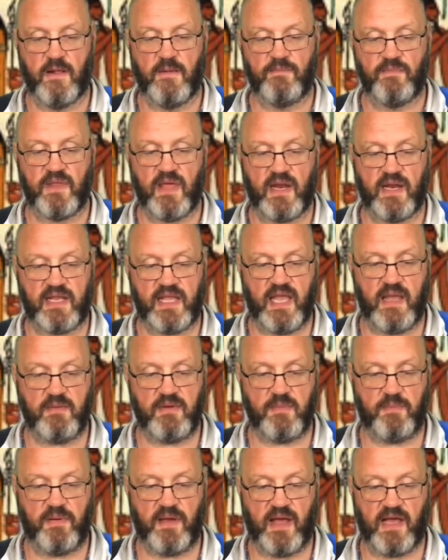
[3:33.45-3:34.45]
And it came to
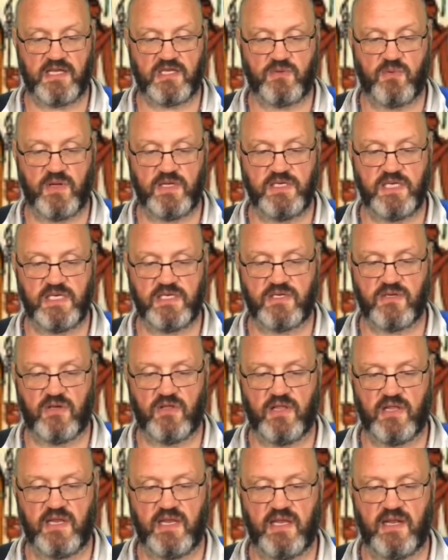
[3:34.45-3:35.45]
pass, when she saw
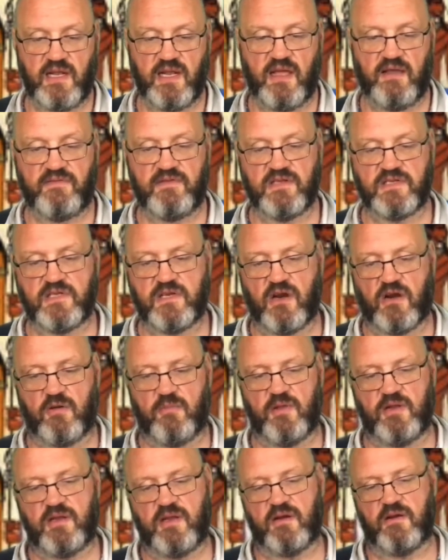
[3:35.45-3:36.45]
that he had left his
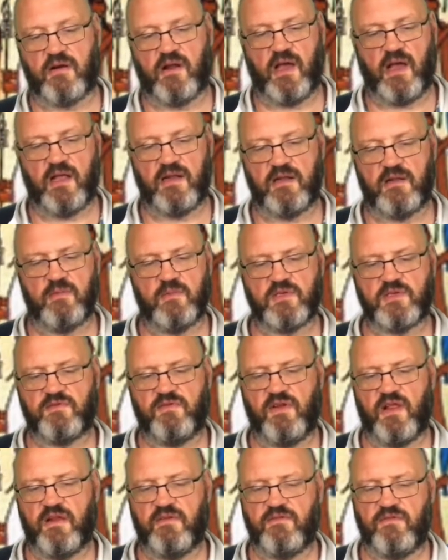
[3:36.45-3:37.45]
garment in her hand, and was
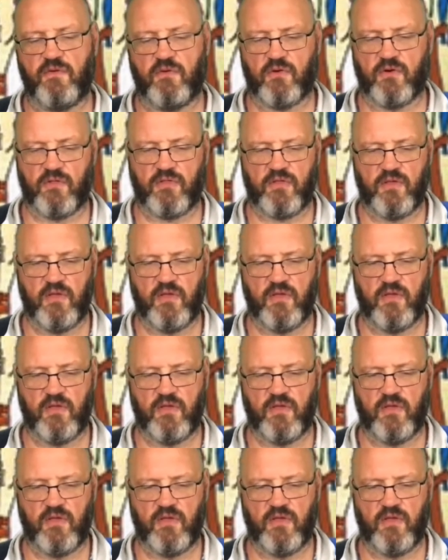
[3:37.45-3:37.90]
fled forth,